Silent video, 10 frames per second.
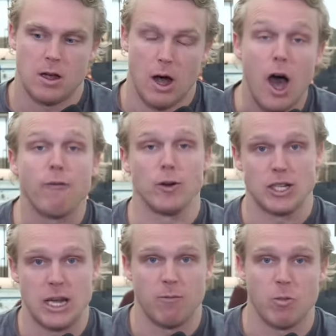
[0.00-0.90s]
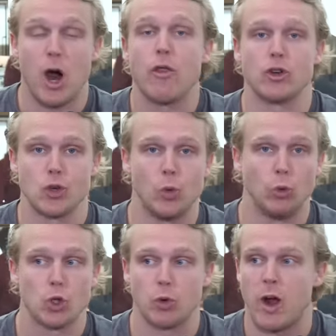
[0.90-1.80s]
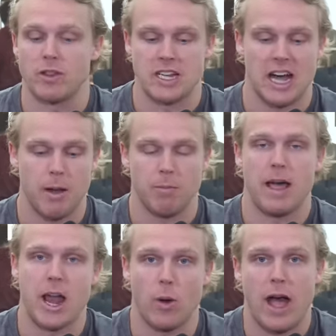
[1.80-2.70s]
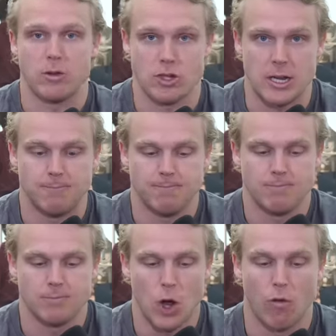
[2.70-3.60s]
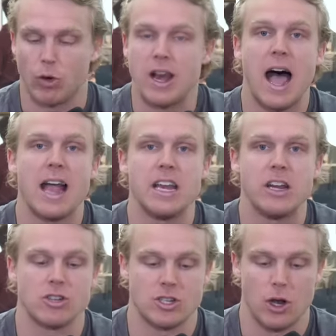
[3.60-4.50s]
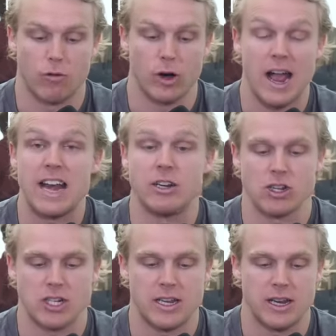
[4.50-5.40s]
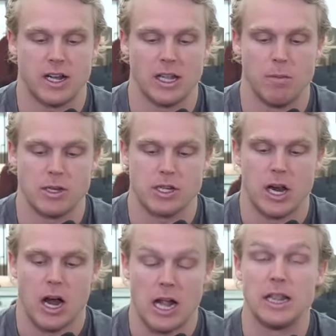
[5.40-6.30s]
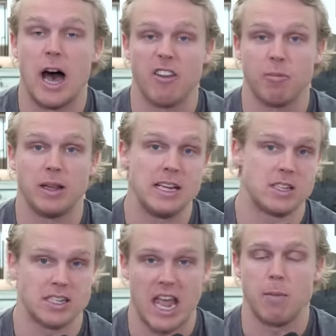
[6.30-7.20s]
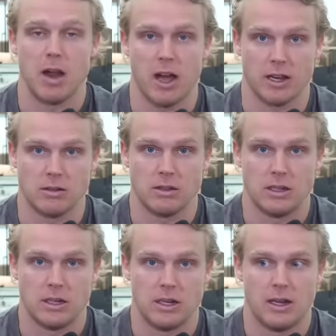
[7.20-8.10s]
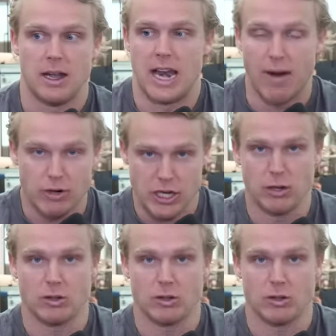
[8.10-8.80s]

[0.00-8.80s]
offered to him from other schools throughout the time at Ohio State. Over a nine-year stint in Columbus, a lot of places came knocking. And every single